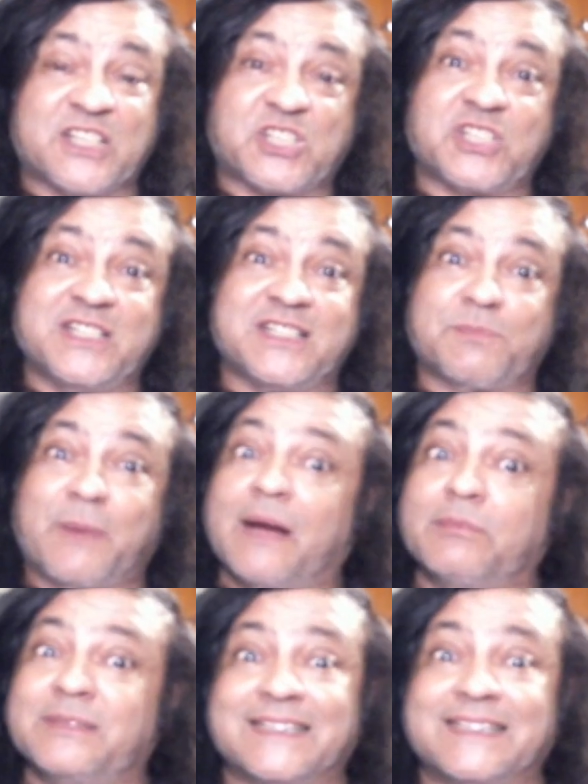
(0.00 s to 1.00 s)
that she's
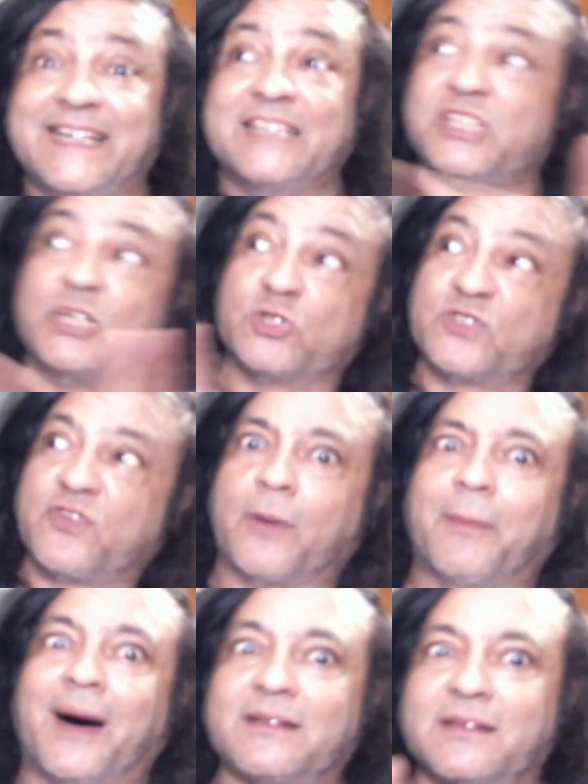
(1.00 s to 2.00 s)
become dirty and she goes for a
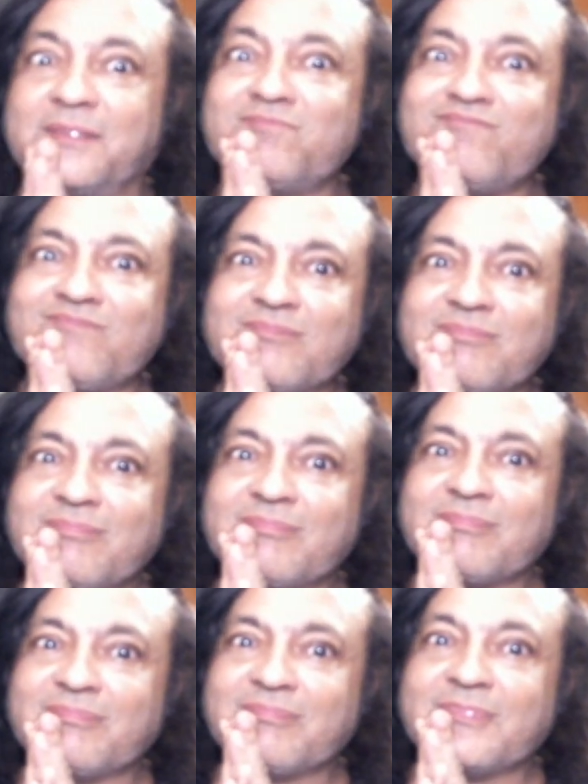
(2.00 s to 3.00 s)
bath.
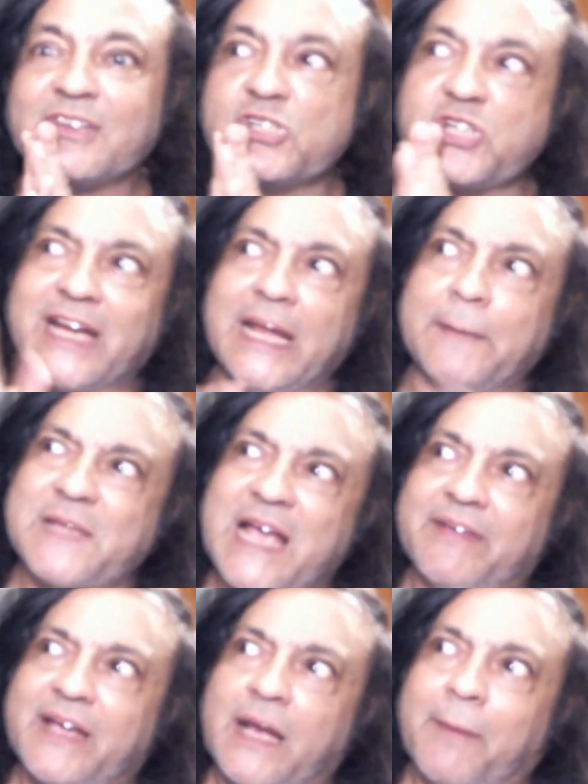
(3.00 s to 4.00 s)
She keeps
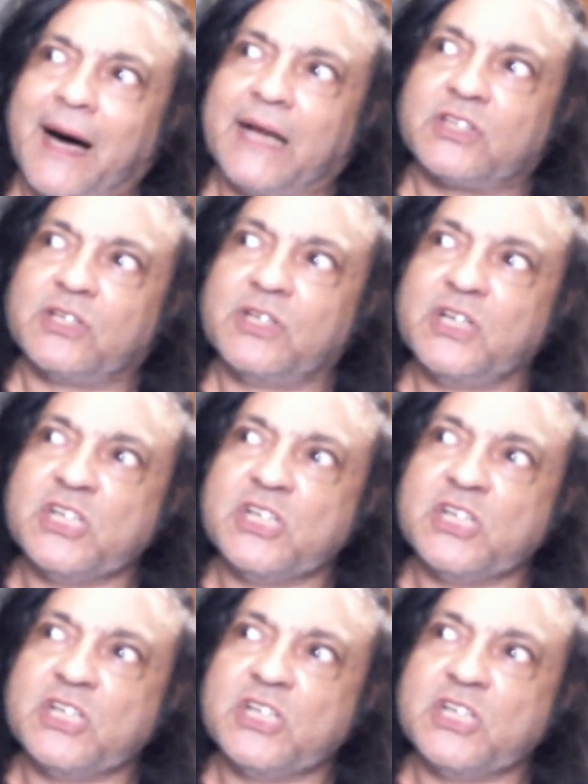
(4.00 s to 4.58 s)
having a bath.